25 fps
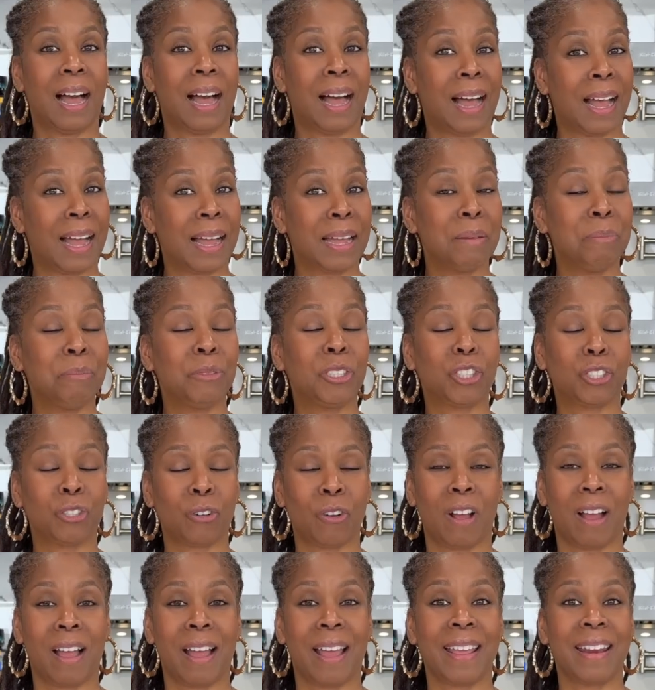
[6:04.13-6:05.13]
I'm
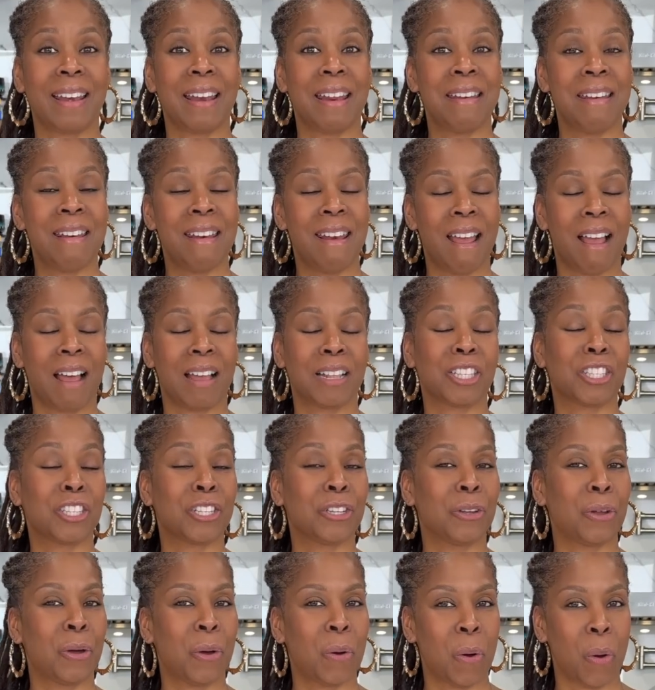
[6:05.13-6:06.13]
trying not
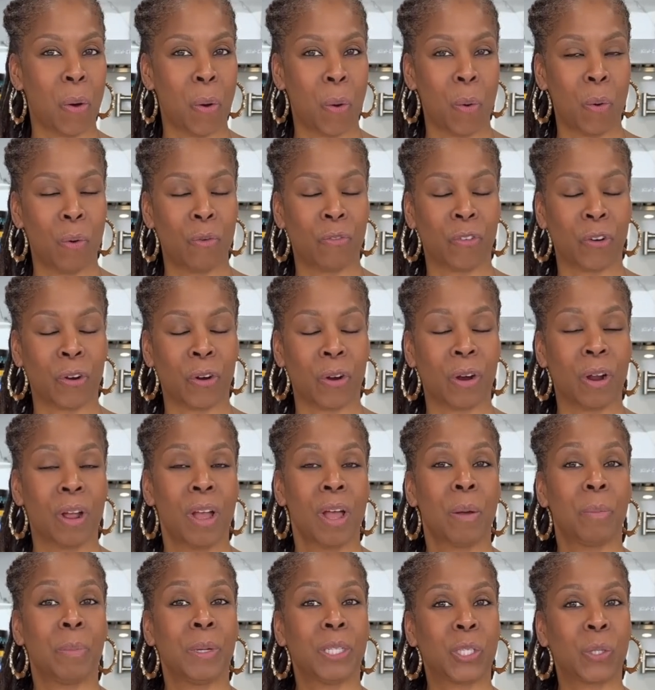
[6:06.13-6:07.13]
to go
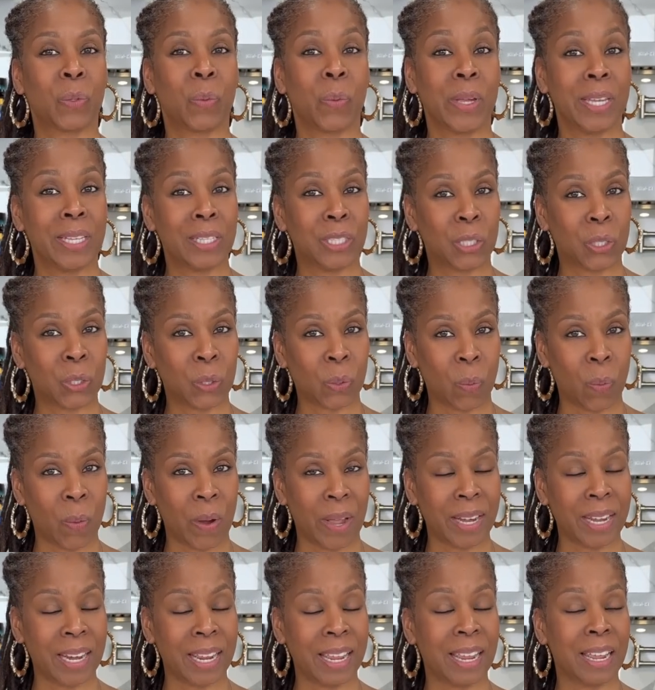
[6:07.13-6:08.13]
over between
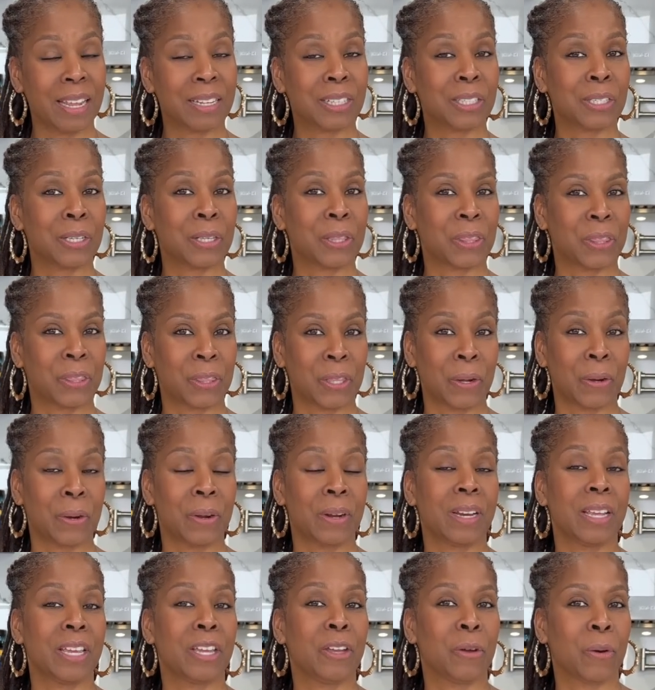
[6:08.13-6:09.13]
20 to
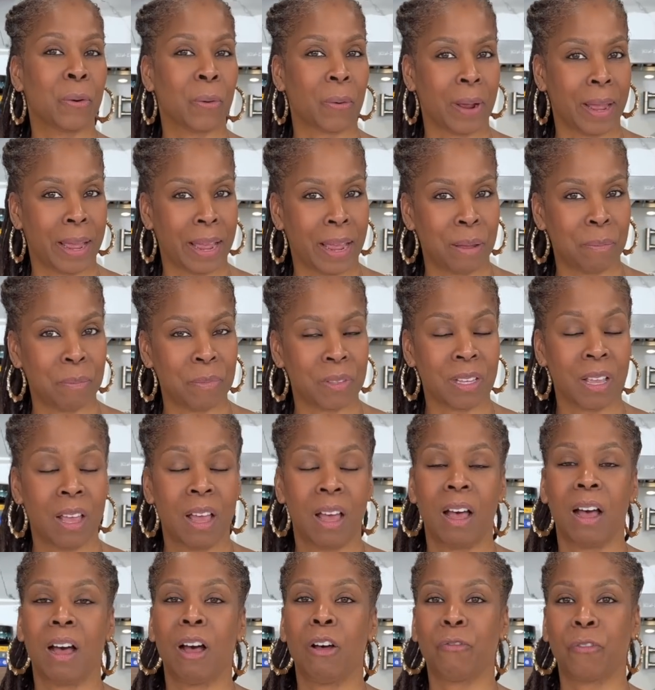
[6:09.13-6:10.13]
30 grams
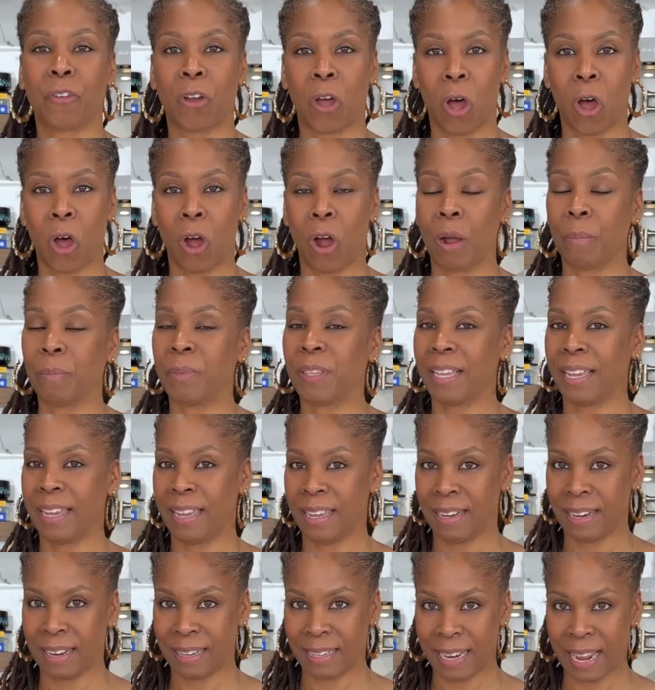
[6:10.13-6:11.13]
of carbs
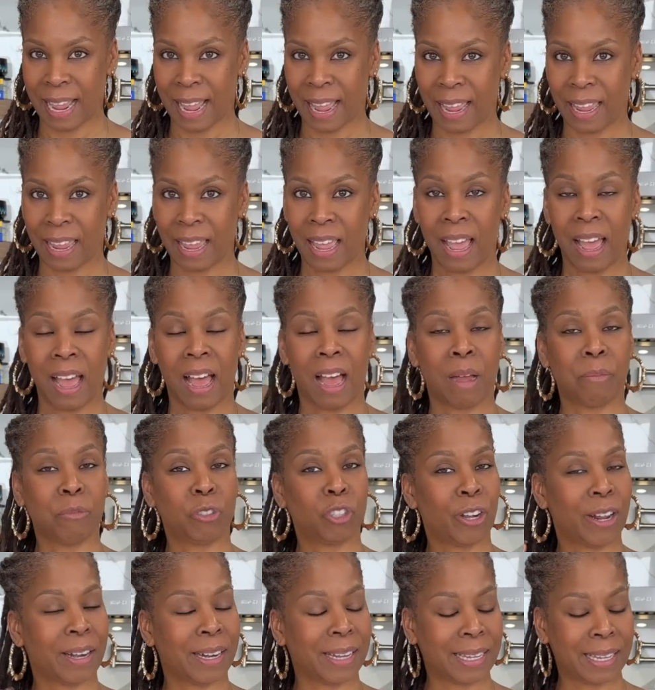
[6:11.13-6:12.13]
in a day. I'm
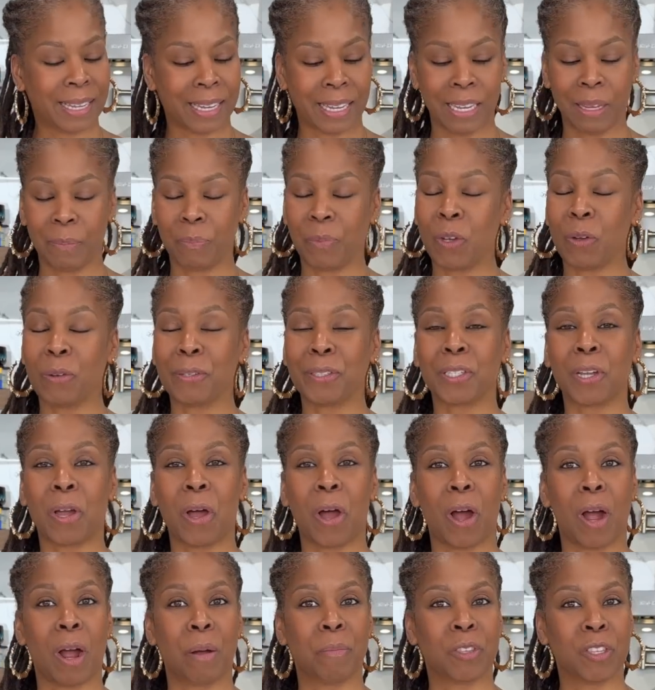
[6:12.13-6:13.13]
trying to keep those
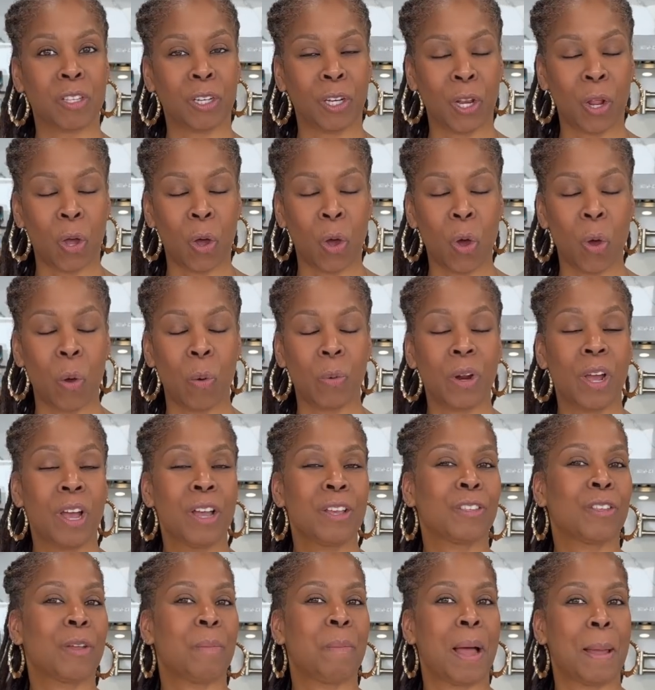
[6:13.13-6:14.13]
carbs low
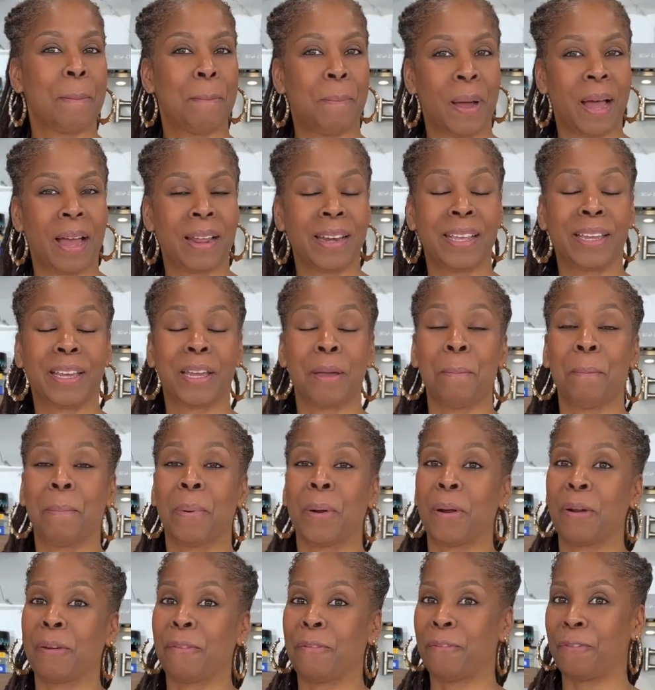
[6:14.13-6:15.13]
so my body can
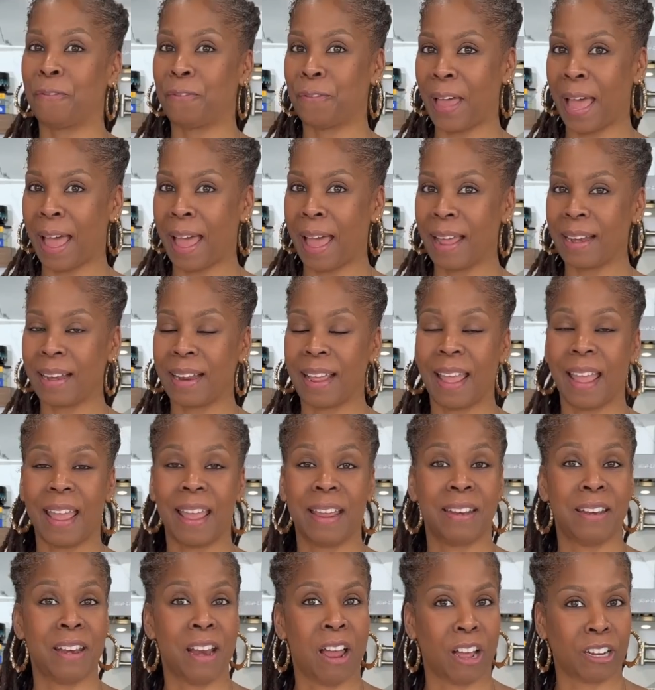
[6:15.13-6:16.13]
burn fat
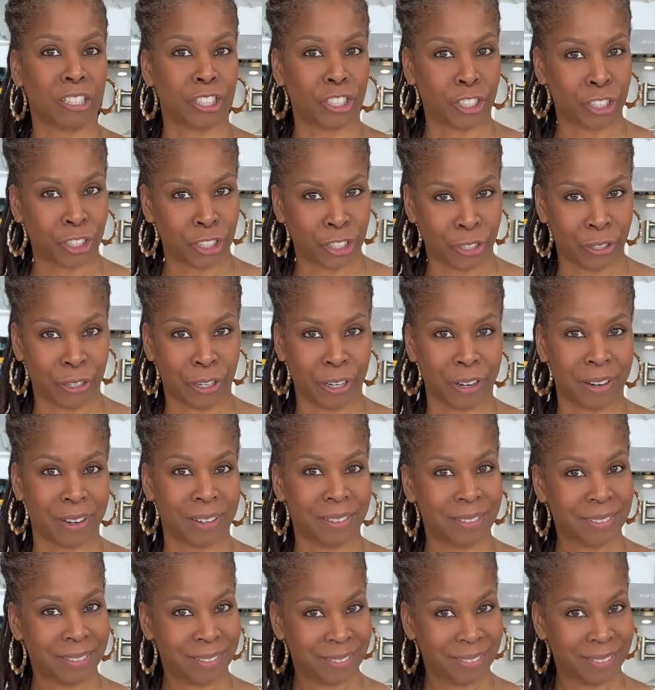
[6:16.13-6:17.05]
and not sugar,